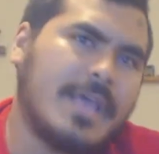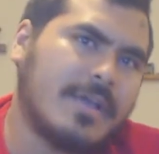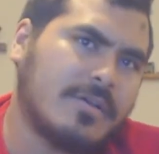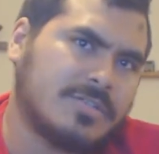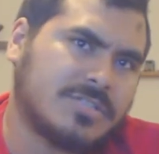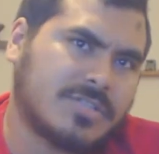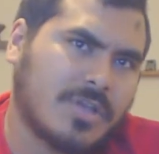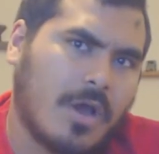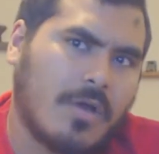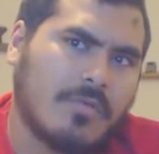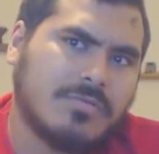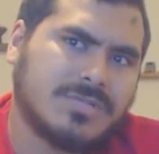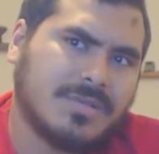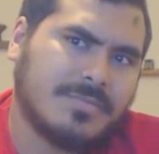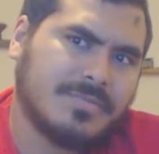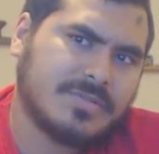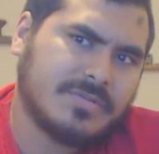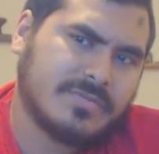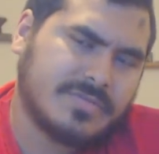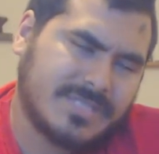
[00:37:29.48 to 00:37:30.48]
Lego Star
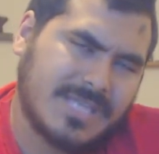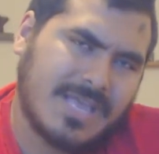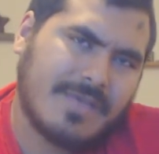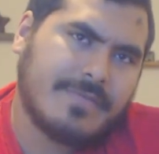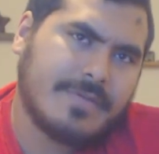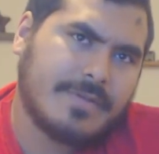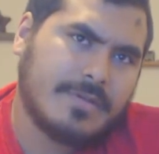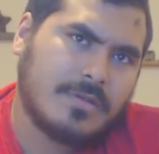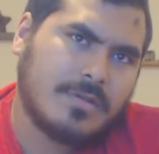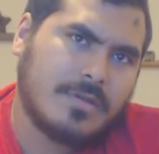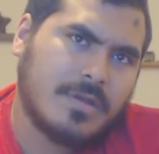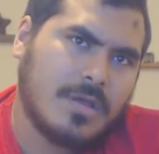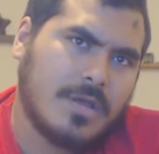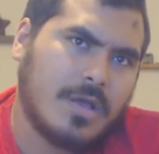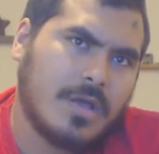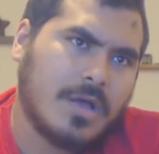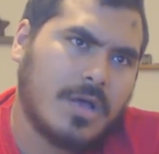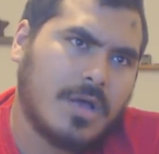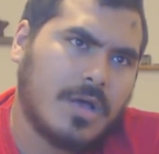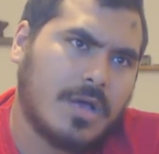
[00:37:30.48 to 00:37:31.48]
Wars Episode 7.
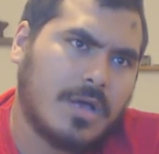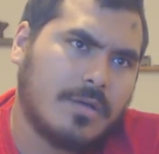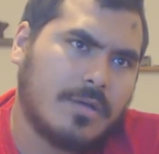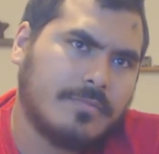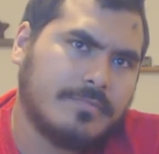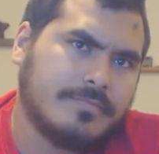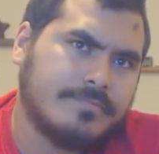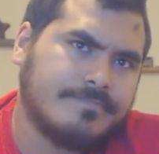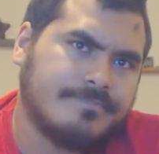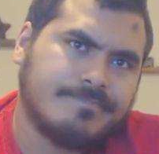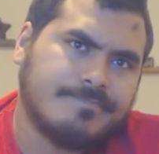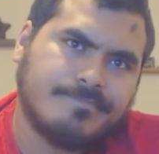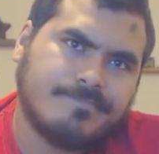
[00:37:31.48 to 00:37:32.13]
I